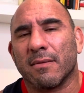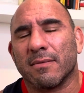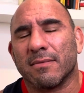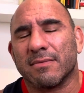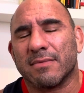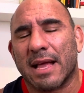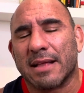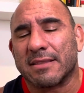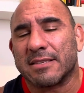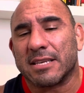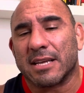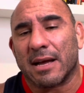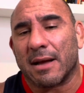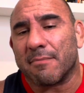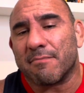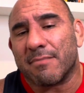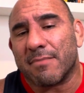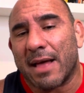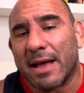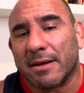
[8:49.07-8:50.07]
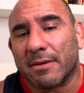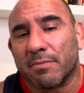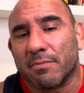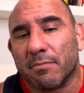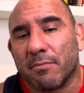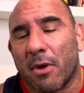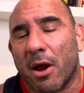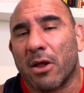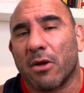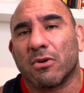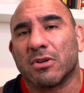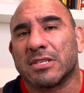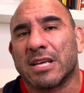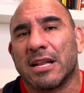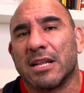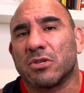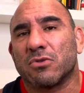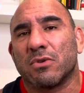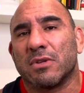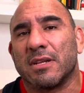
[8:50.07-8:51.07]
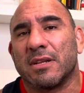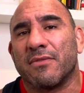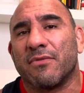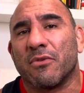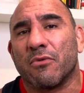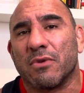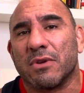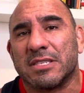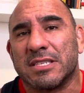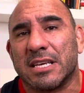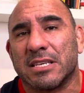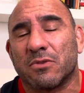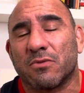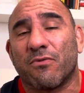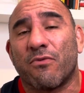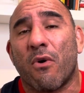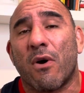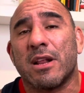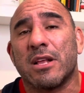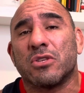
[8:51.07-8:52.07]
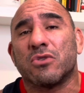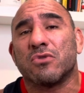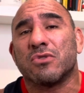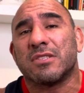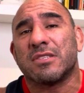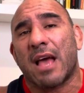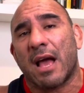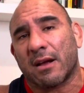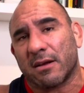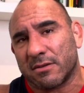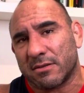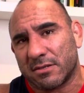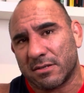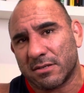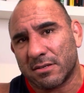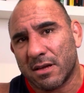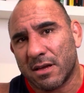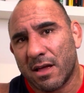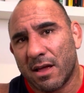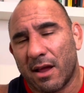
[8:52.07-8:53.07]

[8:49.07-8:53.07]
that like Mario Gonzalez couldn't even resist. 42 seconds.